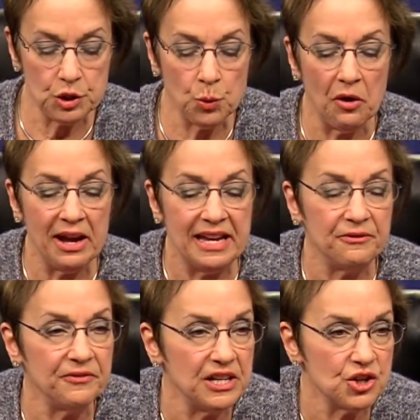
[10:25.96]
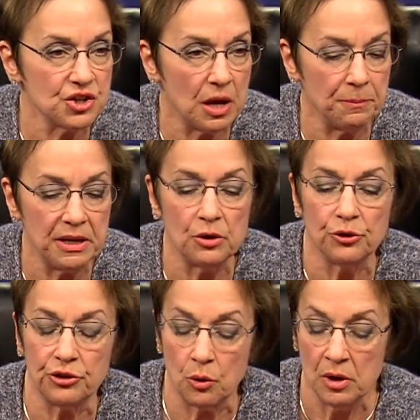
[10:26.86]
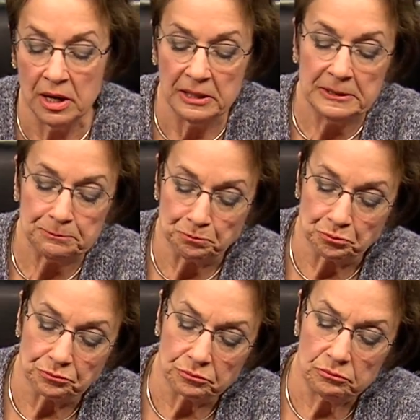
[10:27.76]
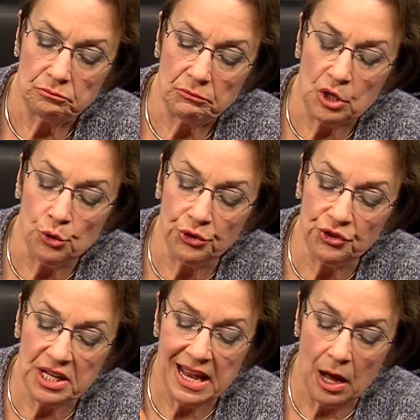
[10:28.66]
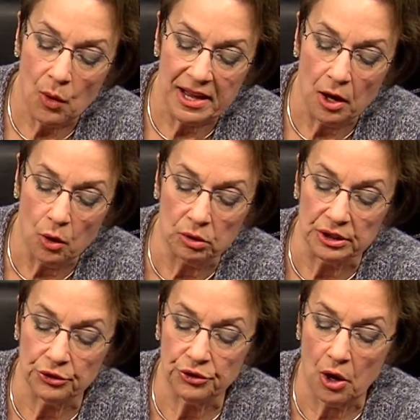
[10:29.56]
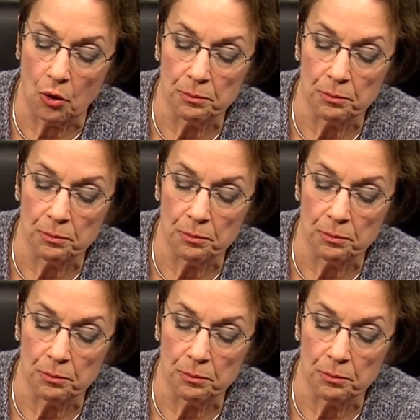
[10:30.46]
where I had finished up here. So you'll see how I hold it. So